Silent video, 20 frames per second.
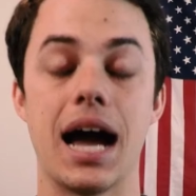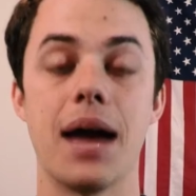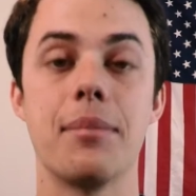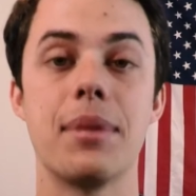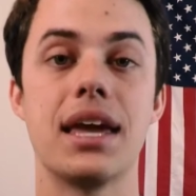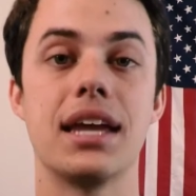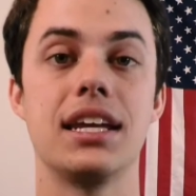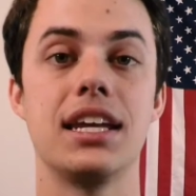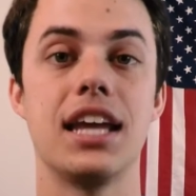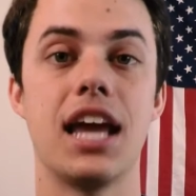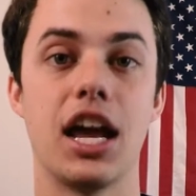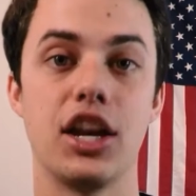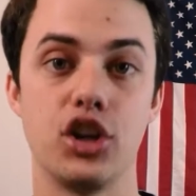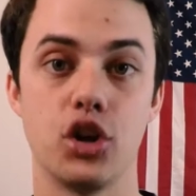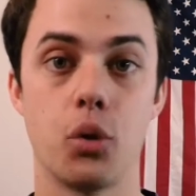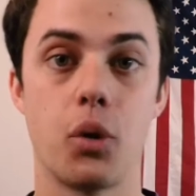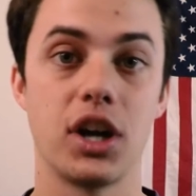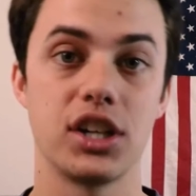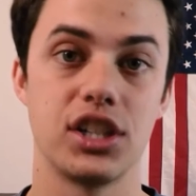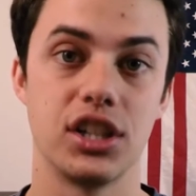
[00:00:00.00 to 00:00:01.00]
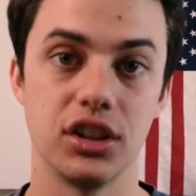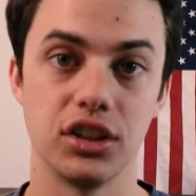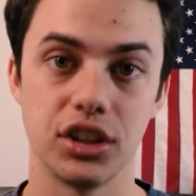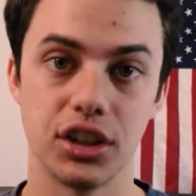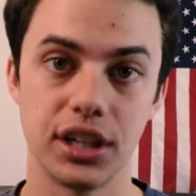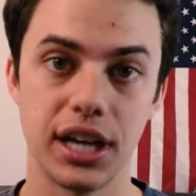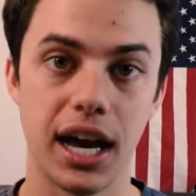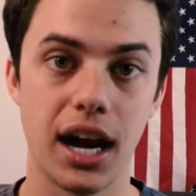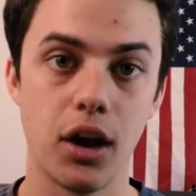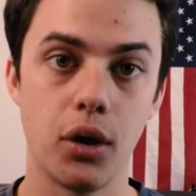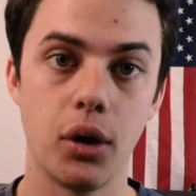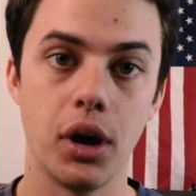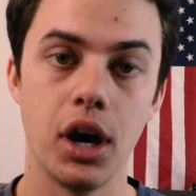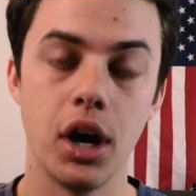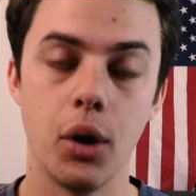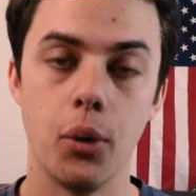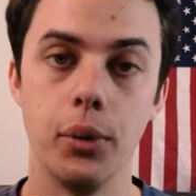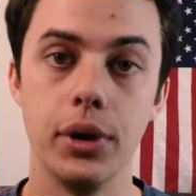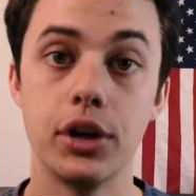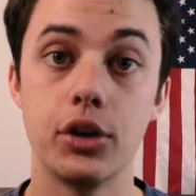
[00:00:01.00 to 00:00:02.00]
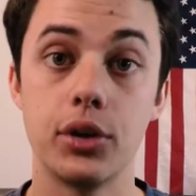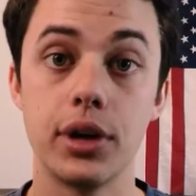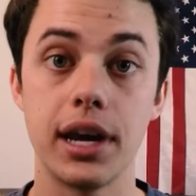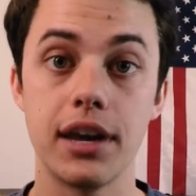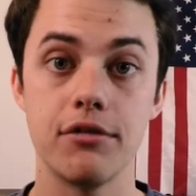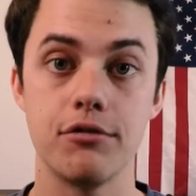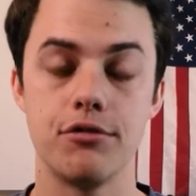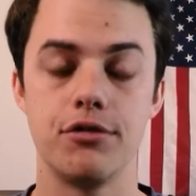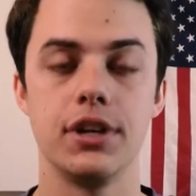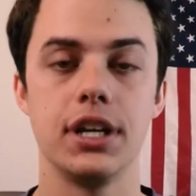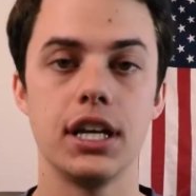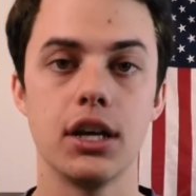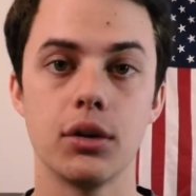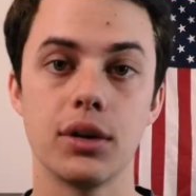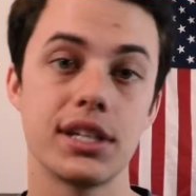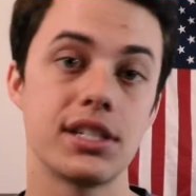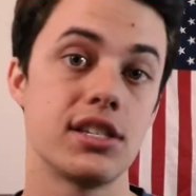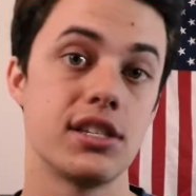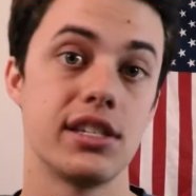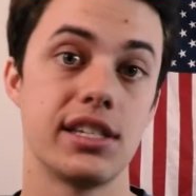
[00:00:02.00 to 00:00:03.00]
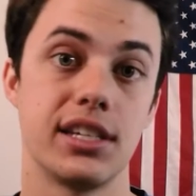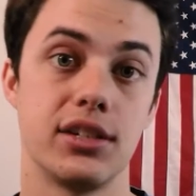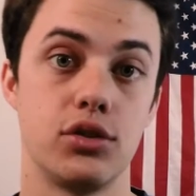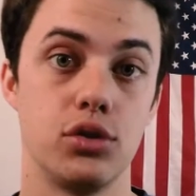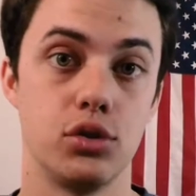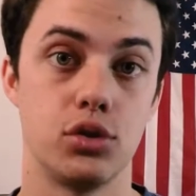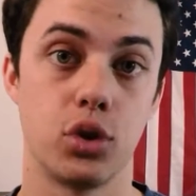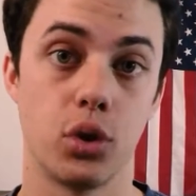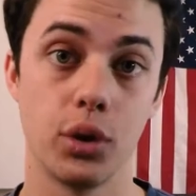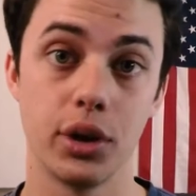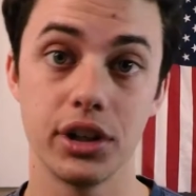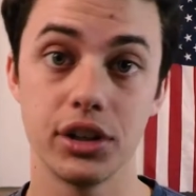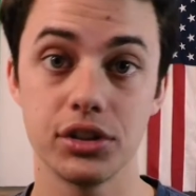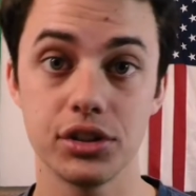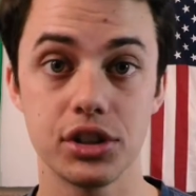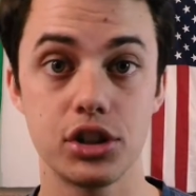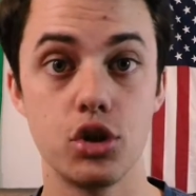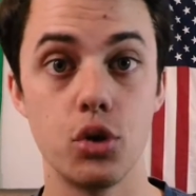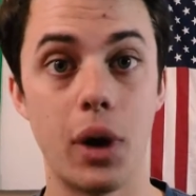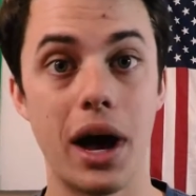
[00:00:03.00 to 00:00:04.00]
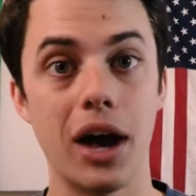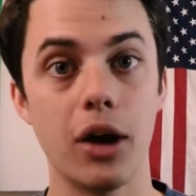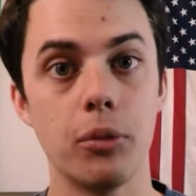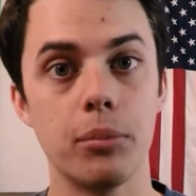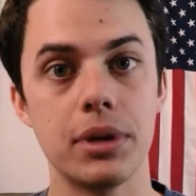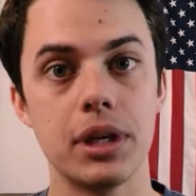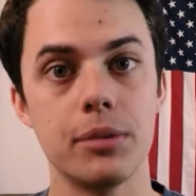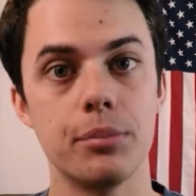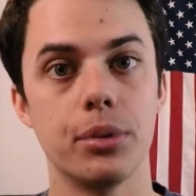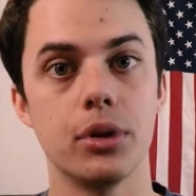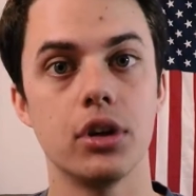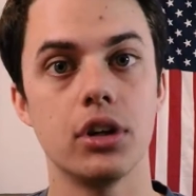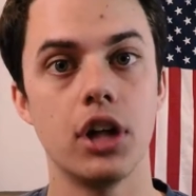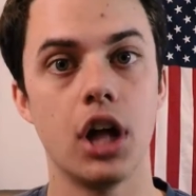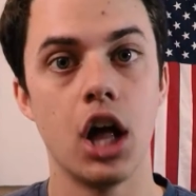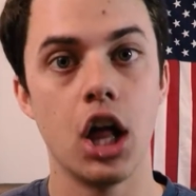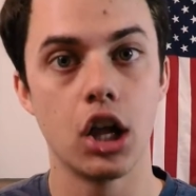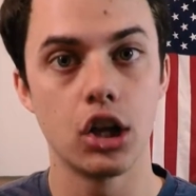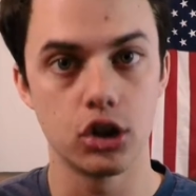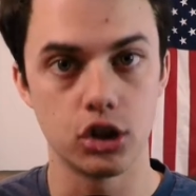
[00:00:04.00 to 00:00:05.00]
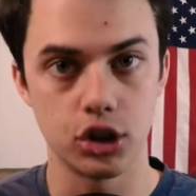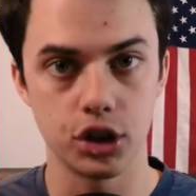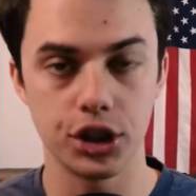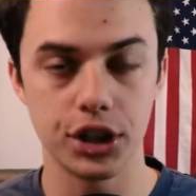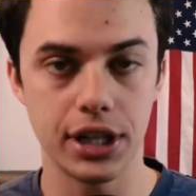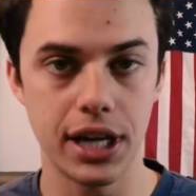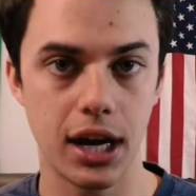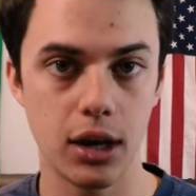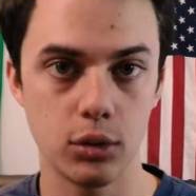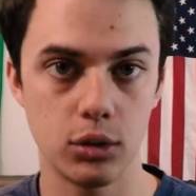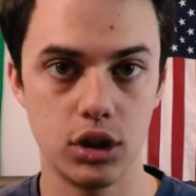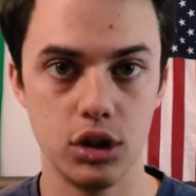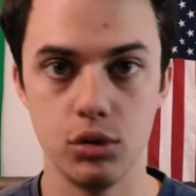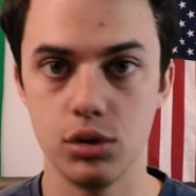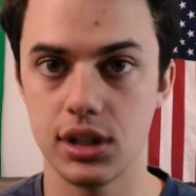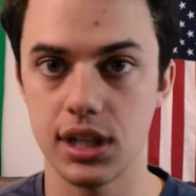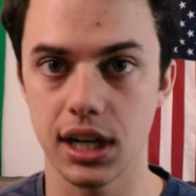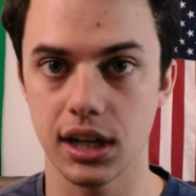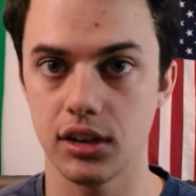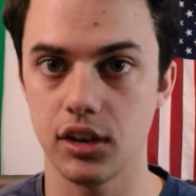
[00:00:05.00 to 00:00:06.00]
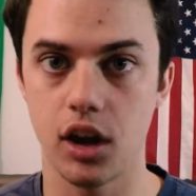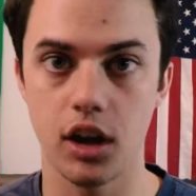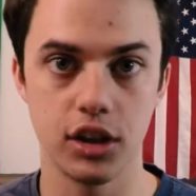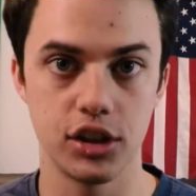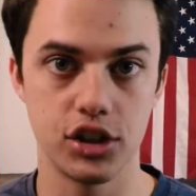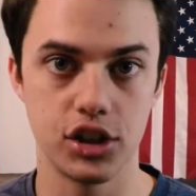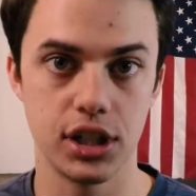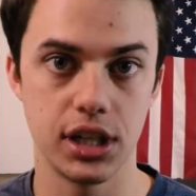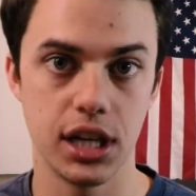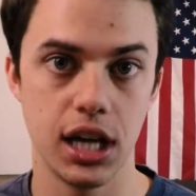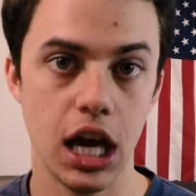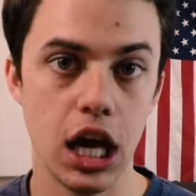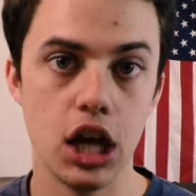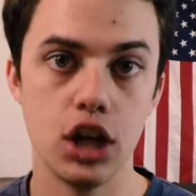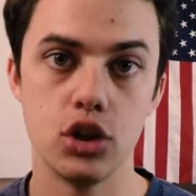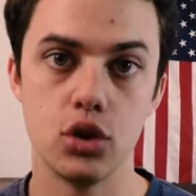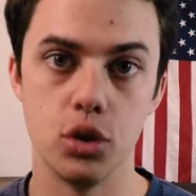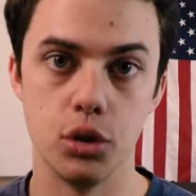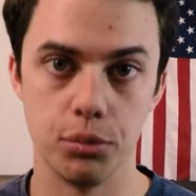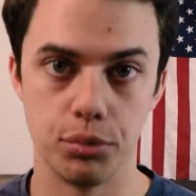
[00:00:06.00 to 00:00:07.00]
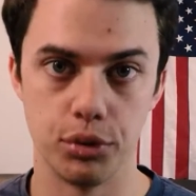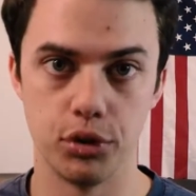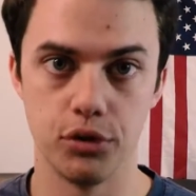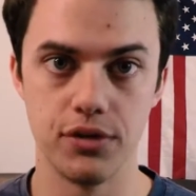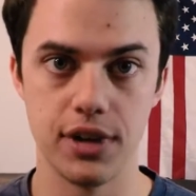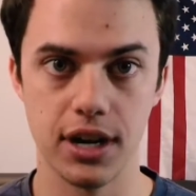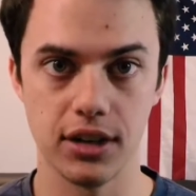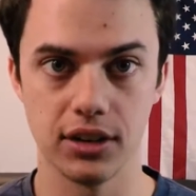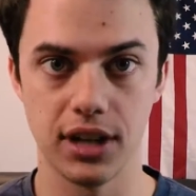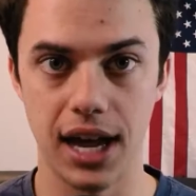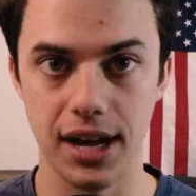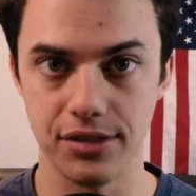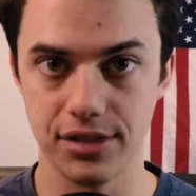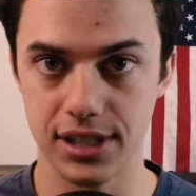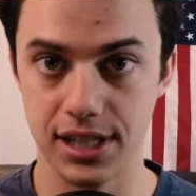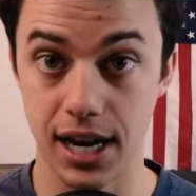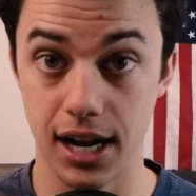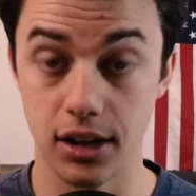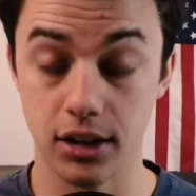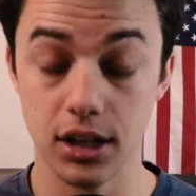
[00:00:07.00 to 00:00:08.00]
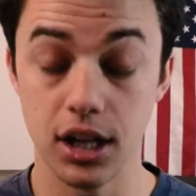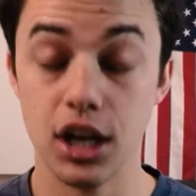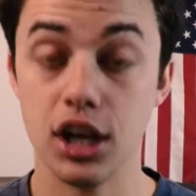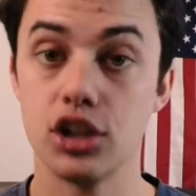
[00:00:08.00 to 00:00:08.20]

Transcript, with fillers: I'm Andy and you're watching Learn How. We create video lessons and tutorials to help people learn how to use technology to improve their lifestyle.